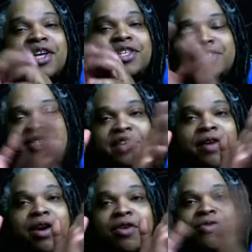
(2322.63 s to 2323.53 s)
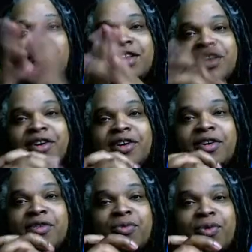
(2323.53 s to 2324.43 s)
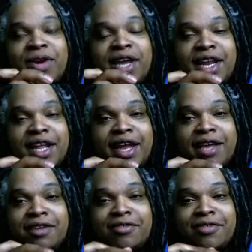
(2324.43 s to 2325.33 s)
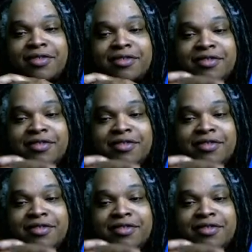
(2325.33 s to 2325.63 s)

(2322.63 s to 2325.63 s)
to save all organic life.